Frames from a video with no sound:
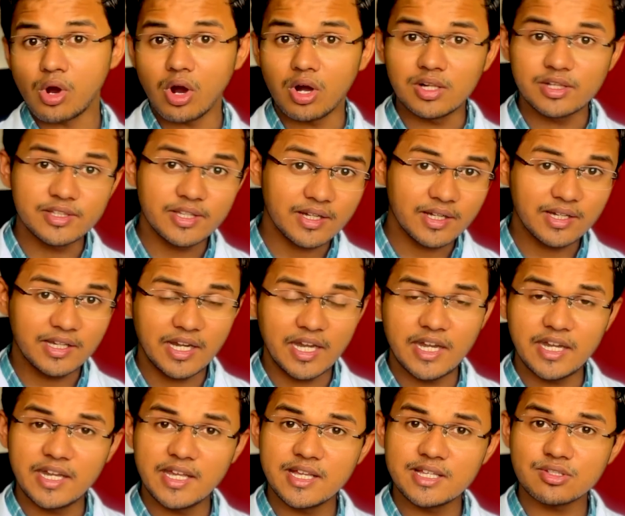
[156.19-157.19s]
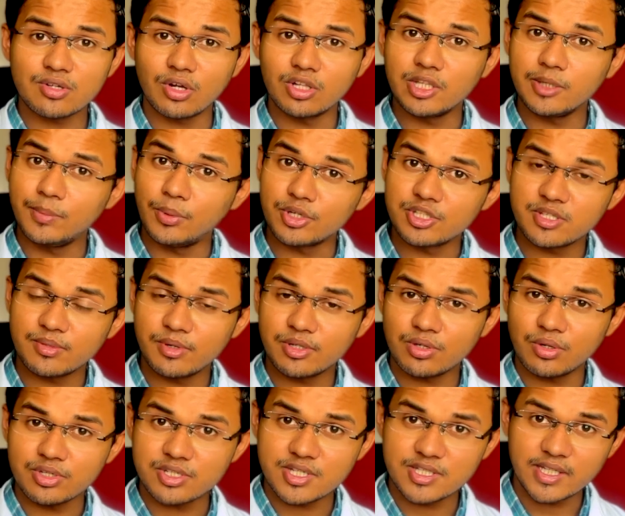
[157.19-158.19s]
all the gradings all the possible
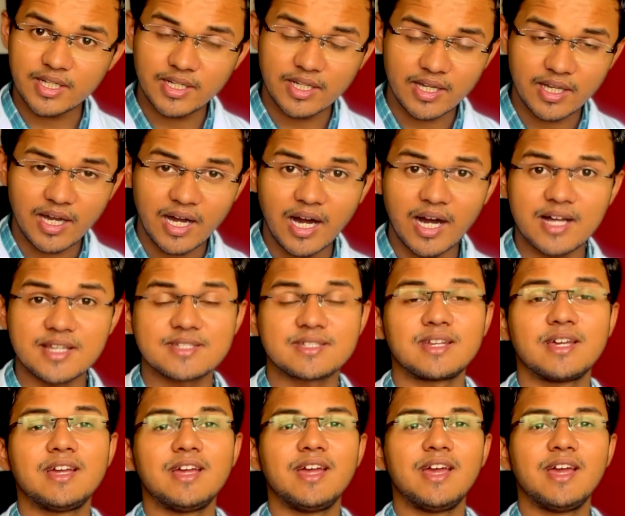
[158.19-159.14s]
questions that i asked